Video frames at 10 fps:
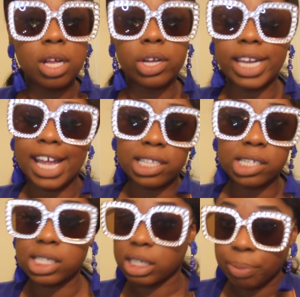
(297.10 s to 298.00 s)
on
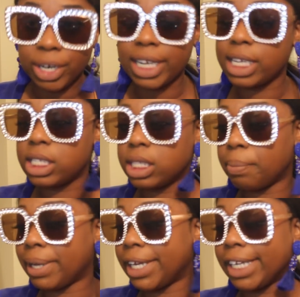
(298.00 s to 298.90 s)

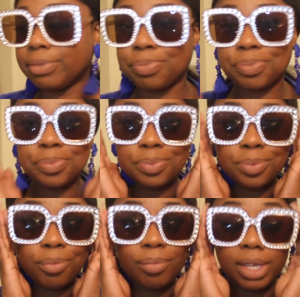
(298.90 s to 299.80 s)
aliexpress but
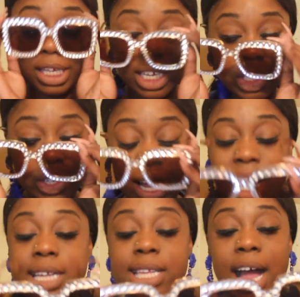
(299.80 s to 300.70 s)
yes you
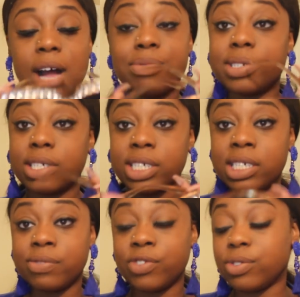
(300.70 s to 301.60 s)
guys i will
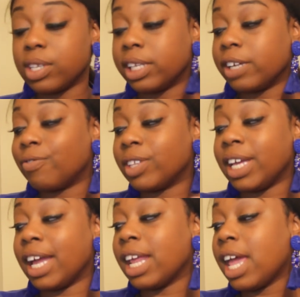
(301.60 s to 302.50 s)
give you the link for
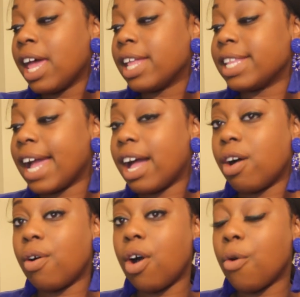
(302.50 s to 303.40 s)
that
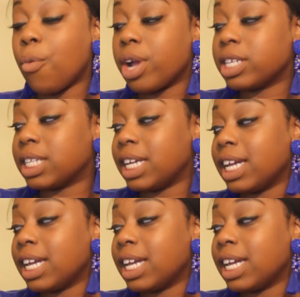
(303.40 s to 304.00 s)
now on one of the